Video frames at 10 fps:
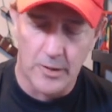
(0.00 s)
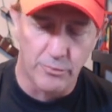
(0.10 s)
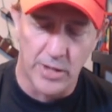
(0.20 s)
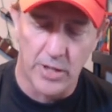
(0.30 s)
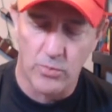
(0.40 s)

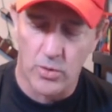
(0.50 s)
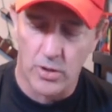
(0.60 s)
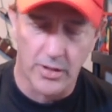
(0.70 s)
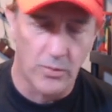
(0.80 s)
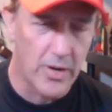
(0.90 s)
blood
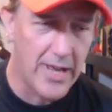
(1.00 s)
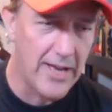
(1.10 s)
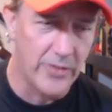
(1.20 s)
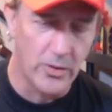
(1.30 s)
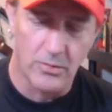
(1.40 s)
work and what
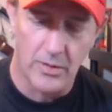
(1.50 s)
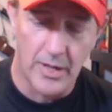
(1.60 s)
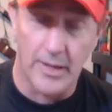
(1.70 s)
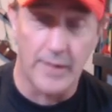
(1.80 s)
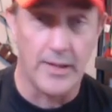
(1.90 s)
have you.
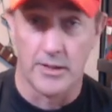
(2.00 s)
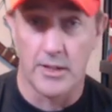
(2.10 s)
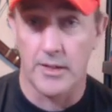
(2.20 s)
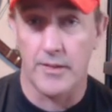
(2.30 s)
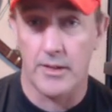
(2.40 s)
And that
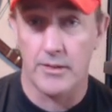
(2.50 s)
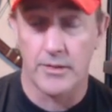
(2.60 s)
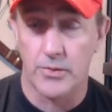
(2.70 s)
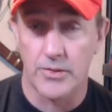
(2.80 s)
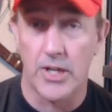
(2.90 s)
literally,
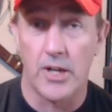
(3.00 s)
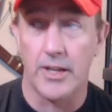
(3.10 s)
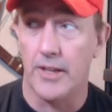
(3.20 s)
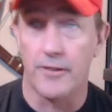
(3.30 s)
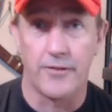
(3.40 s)
this was done
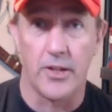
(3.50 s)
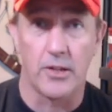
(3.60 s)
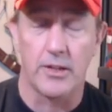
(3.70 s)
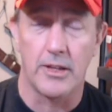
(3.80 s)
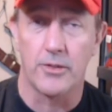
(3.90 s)
in the
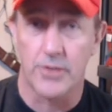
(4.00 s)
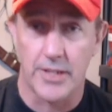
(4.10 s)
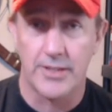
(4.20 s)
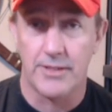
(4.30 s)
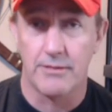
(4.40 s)
field. There was
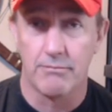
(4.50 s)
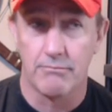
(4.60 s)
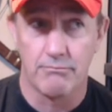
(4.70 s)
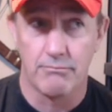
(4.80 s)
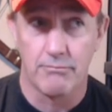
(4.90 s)
like
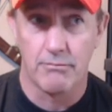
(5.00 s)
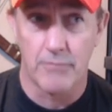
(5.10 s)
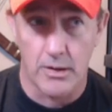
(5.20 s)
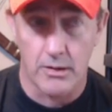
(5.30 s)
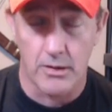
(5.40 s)

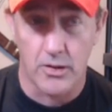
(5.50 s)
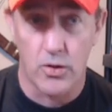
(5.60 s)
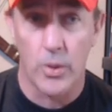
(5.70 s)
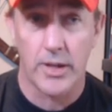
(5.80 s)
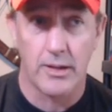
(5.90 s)
a
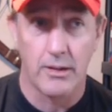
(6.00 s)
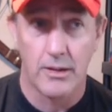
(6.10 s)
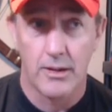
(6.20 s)
quick,